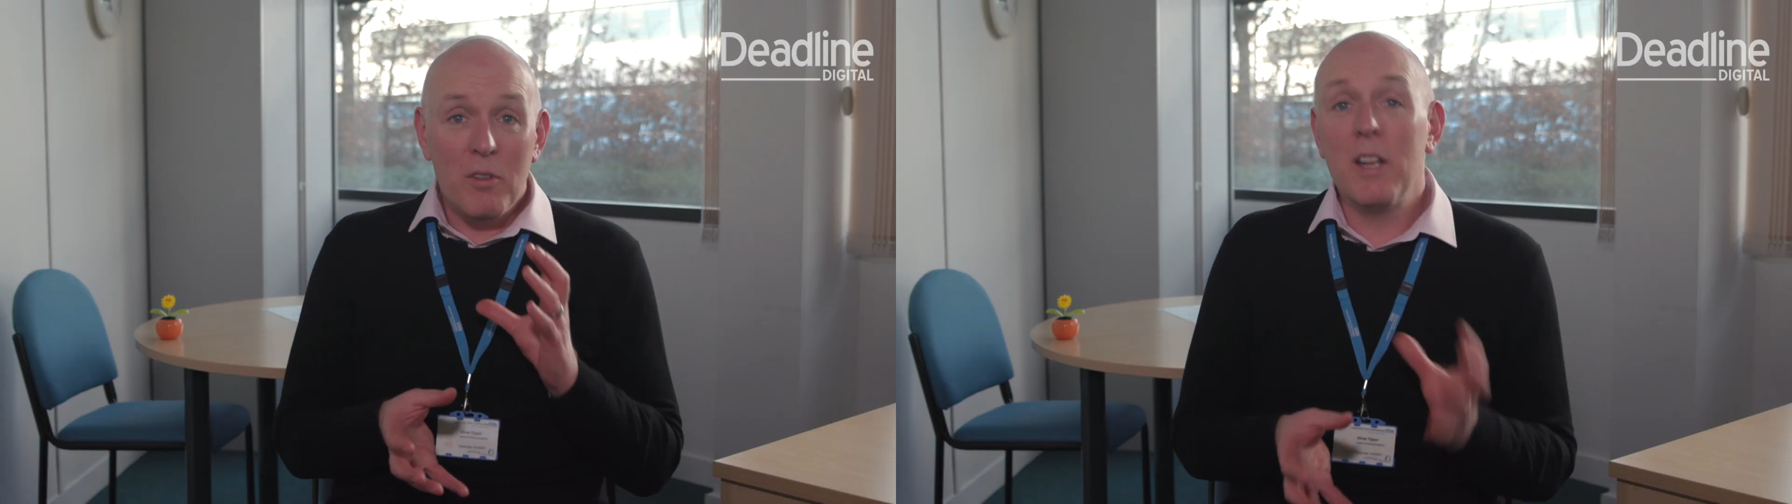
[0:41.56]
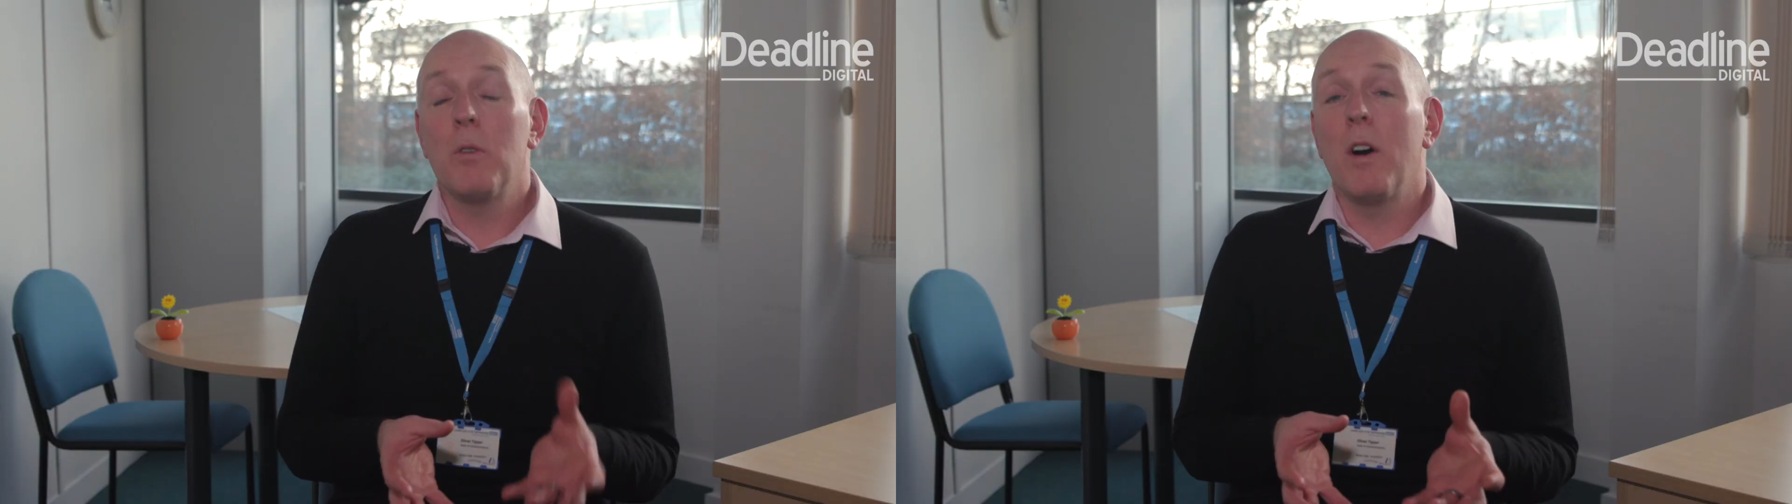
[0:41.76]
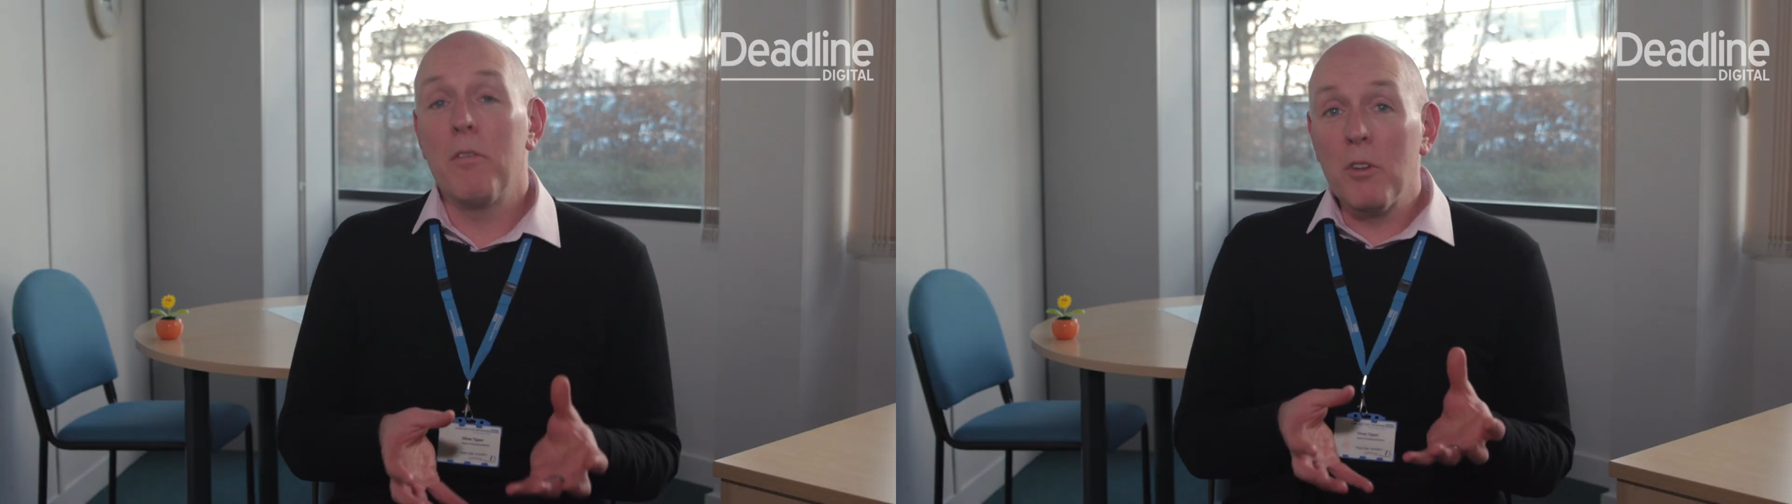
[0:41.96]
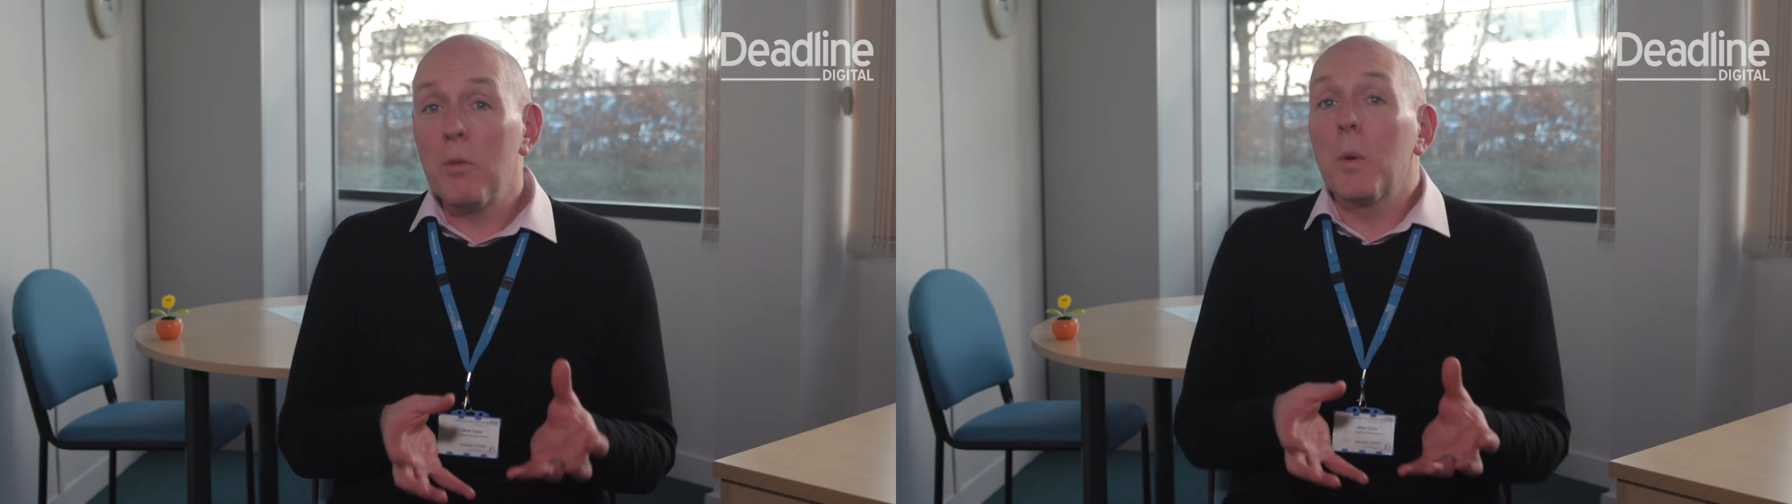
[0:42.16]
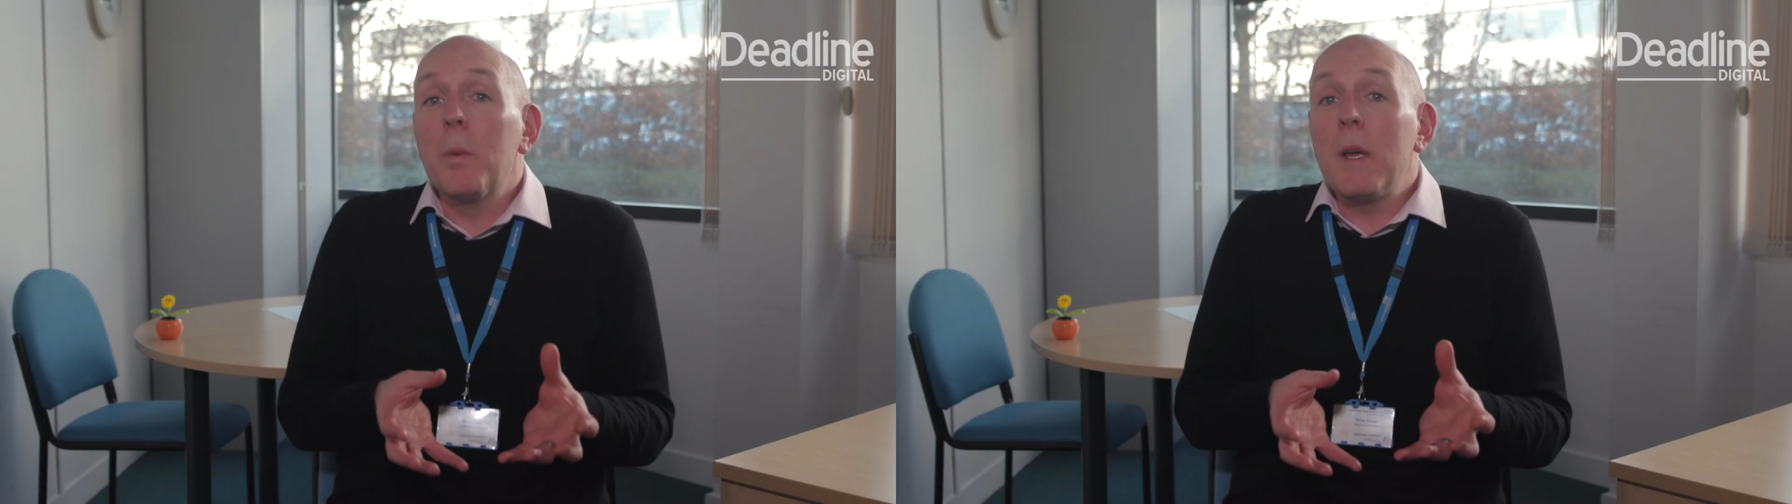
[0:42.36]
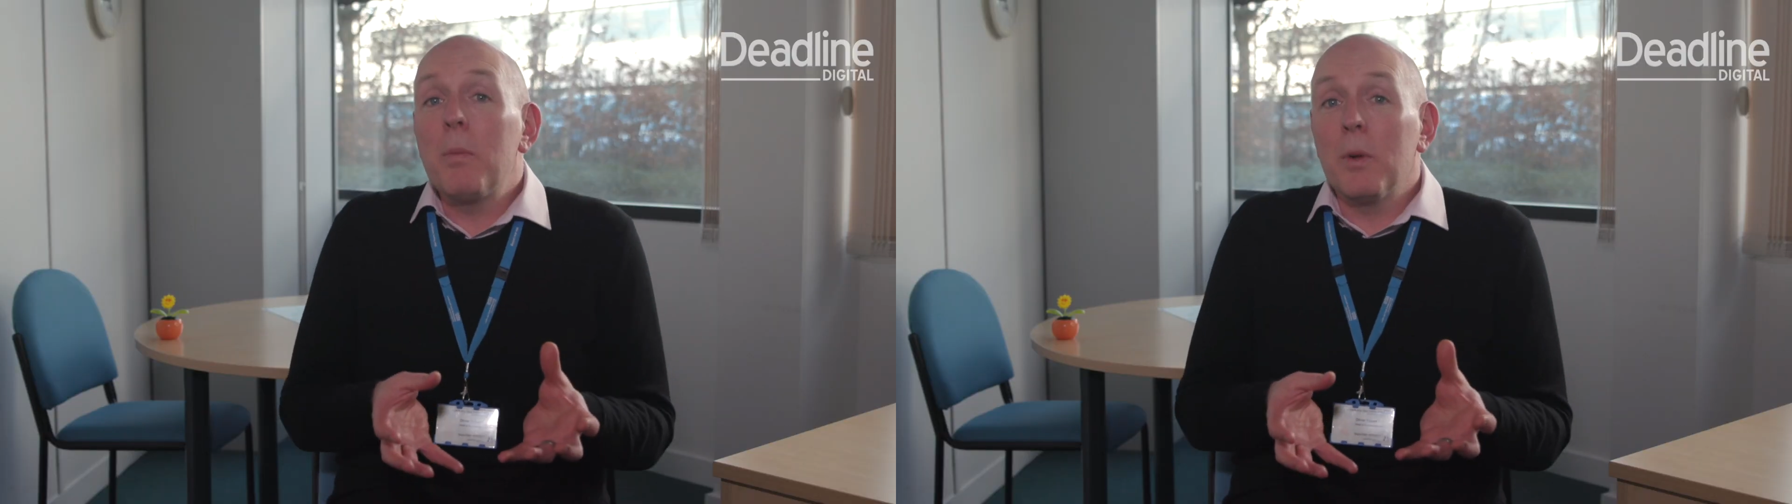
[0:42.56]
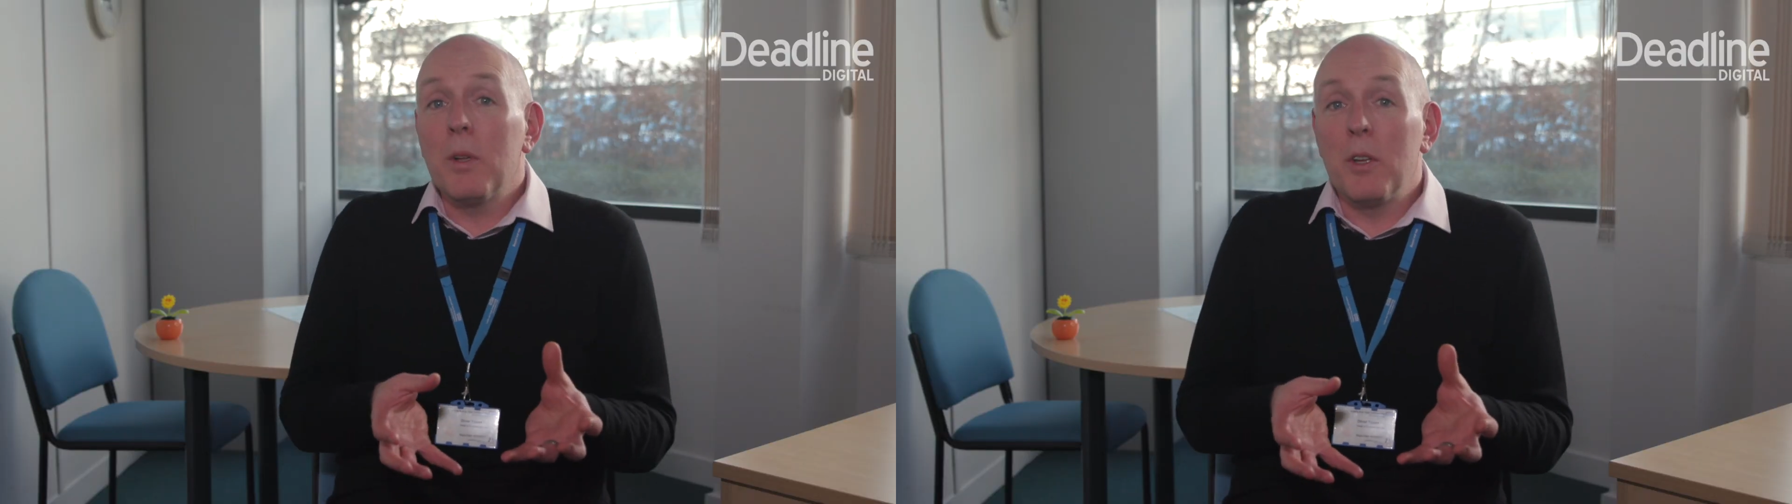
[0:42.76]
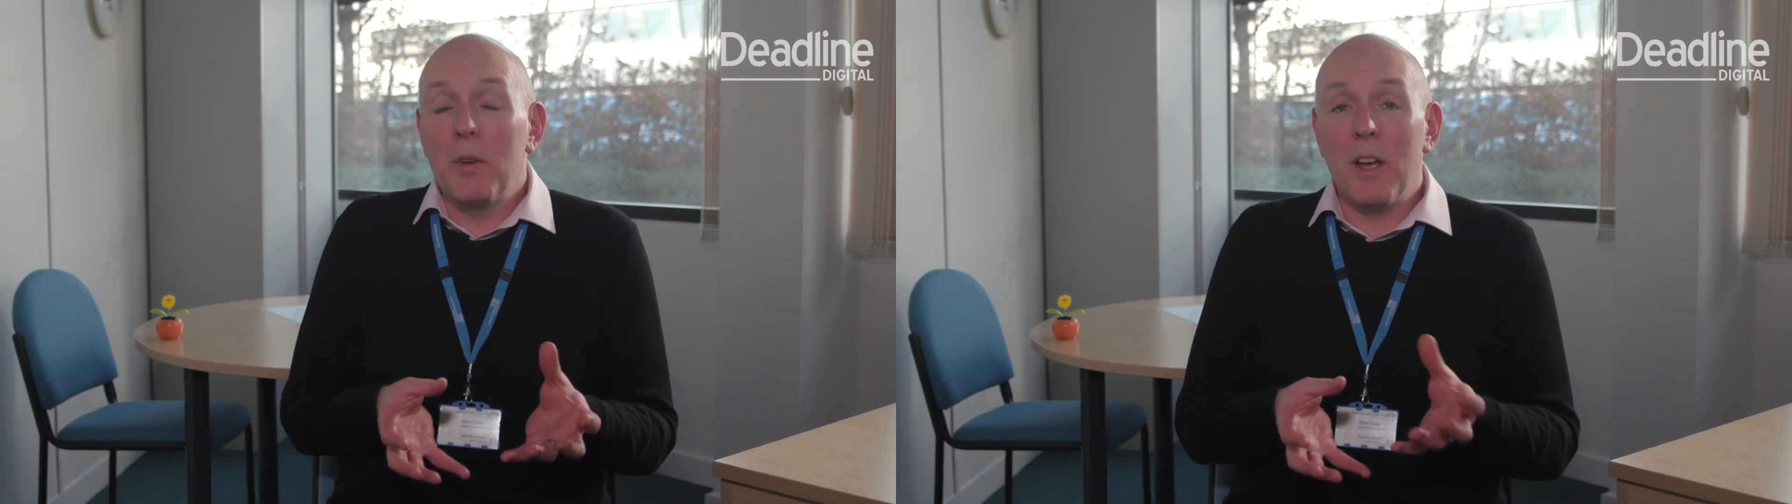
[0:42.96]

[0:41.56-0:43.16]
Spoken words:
Really quite vulnerable people who